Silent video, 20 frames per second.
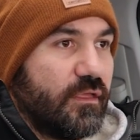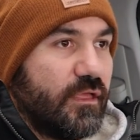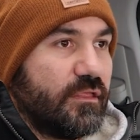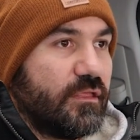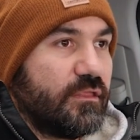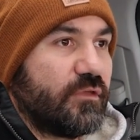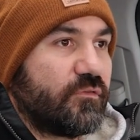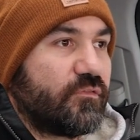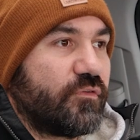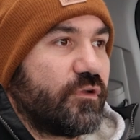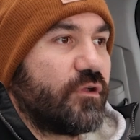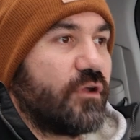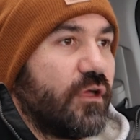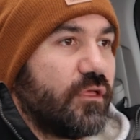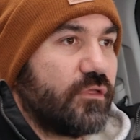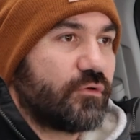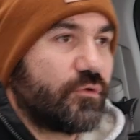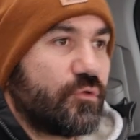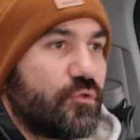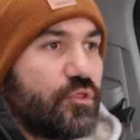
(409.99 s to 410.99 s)
in a different
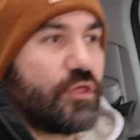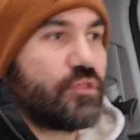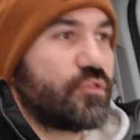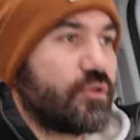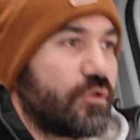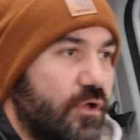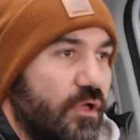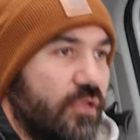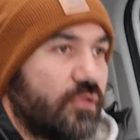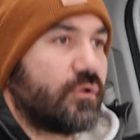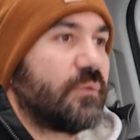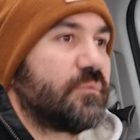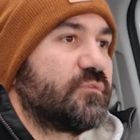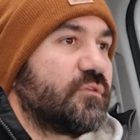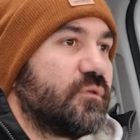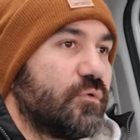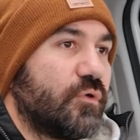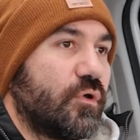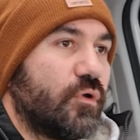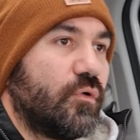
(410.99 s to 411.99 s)
color or change the color up,
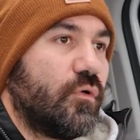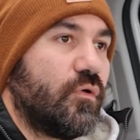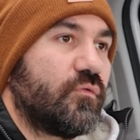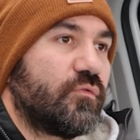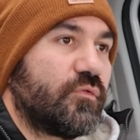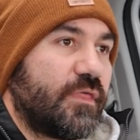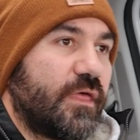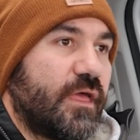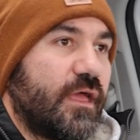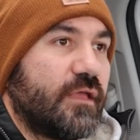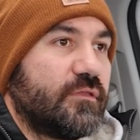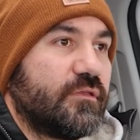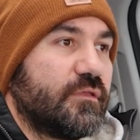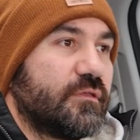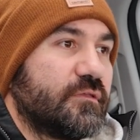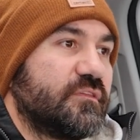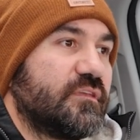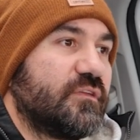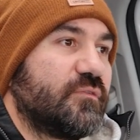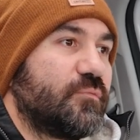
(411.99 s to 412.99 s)
so we'll go over that, you
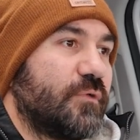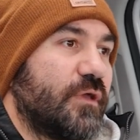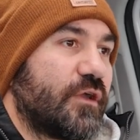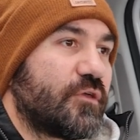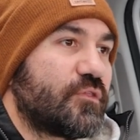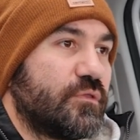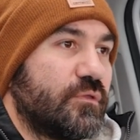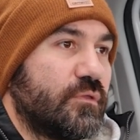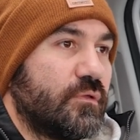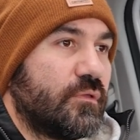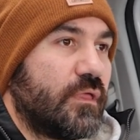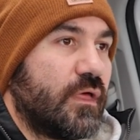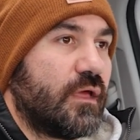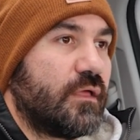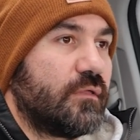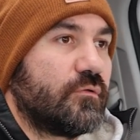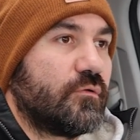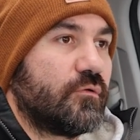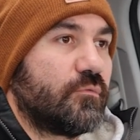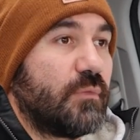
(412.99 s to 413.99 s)
know, see if we actually do
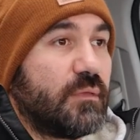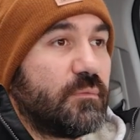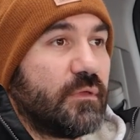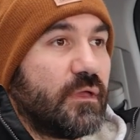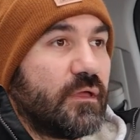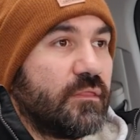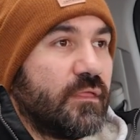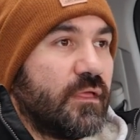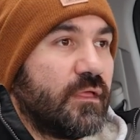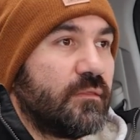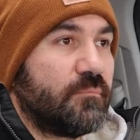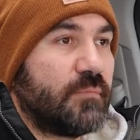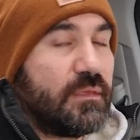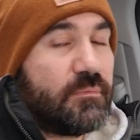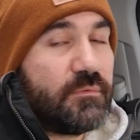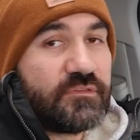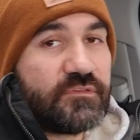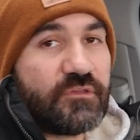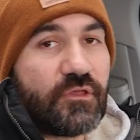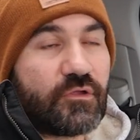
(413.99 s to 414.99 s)
that, or maybe I did,
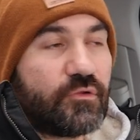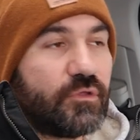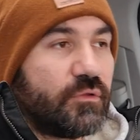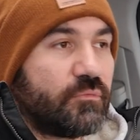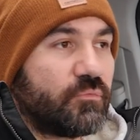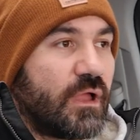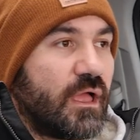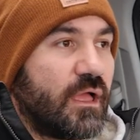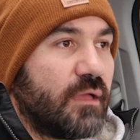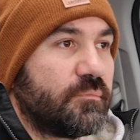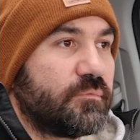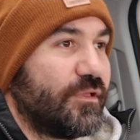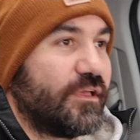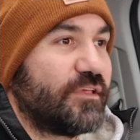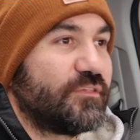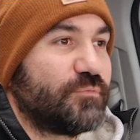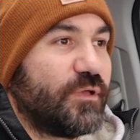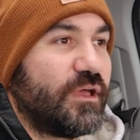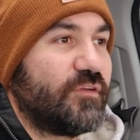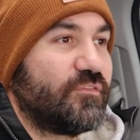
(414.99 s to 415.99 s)
maybe it's already wrapped. You
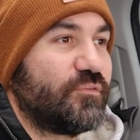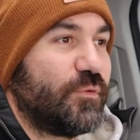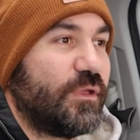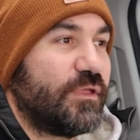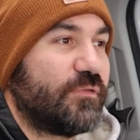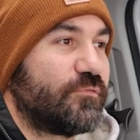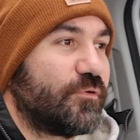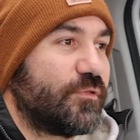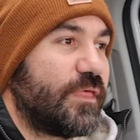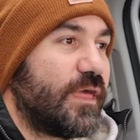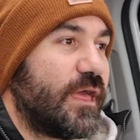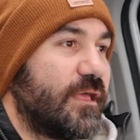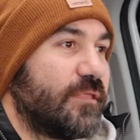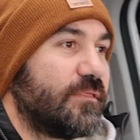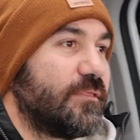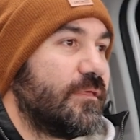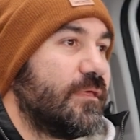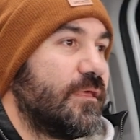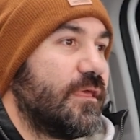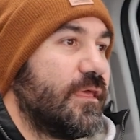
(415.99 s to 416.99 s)
guys will have to wait for
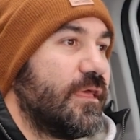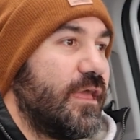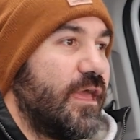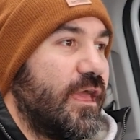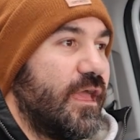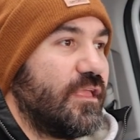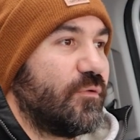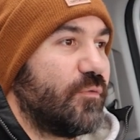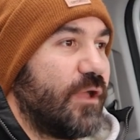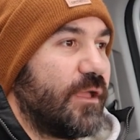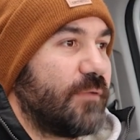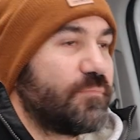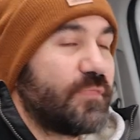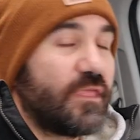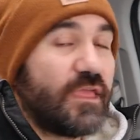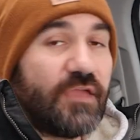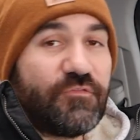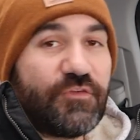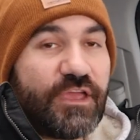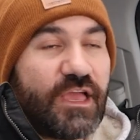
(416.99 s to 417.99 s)
that. Anyway,
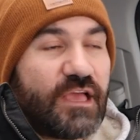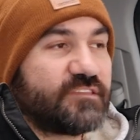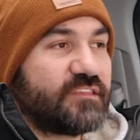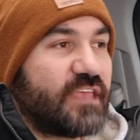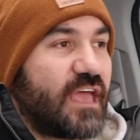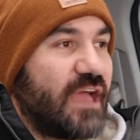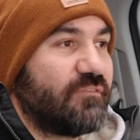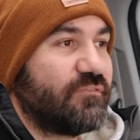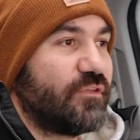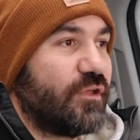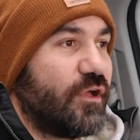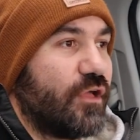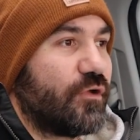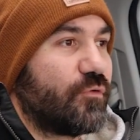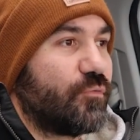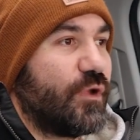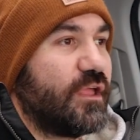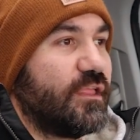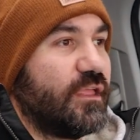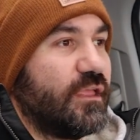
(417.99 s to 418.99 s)
if you guys haven't
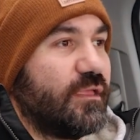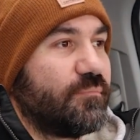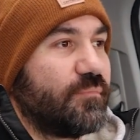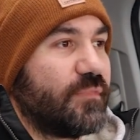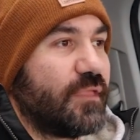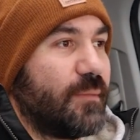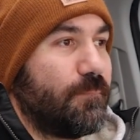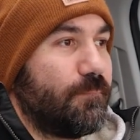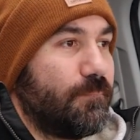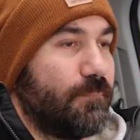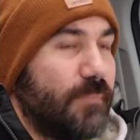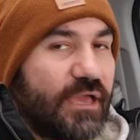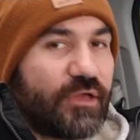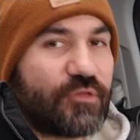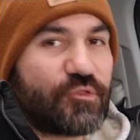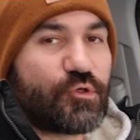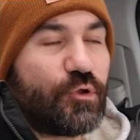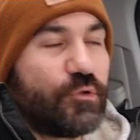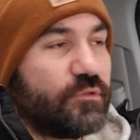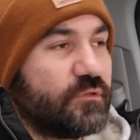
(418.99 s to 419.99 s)
already,
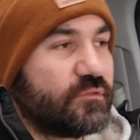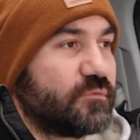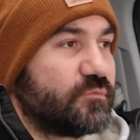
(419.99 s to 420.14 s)
make sure to